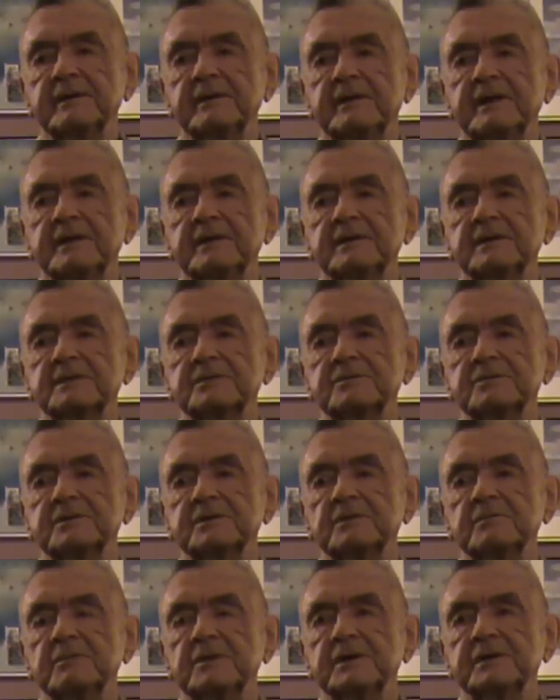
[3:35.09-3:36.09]
this was
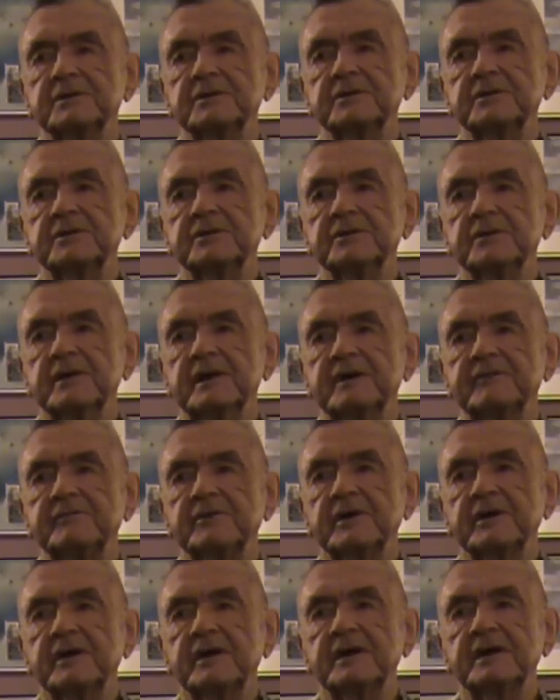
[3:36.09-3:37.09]
a month or two
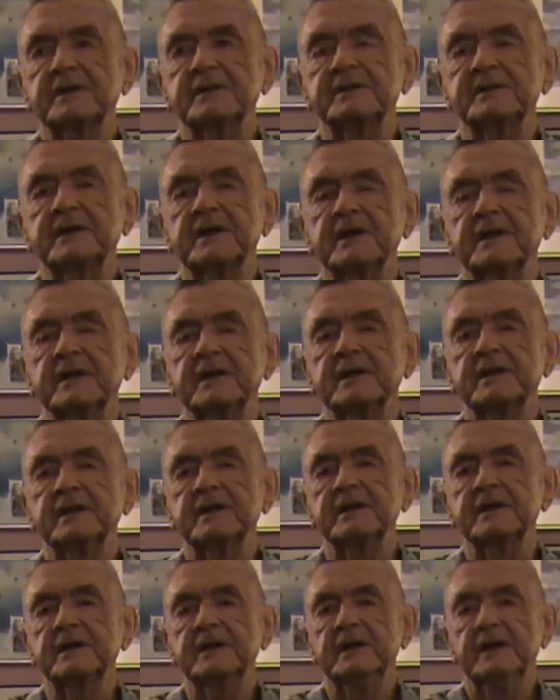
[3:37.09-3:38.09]
after I got to Santa
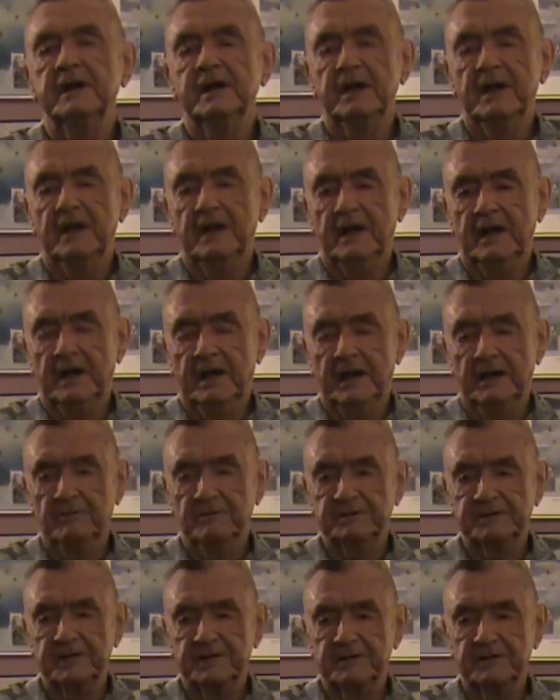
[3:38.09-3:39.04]
Ana, I was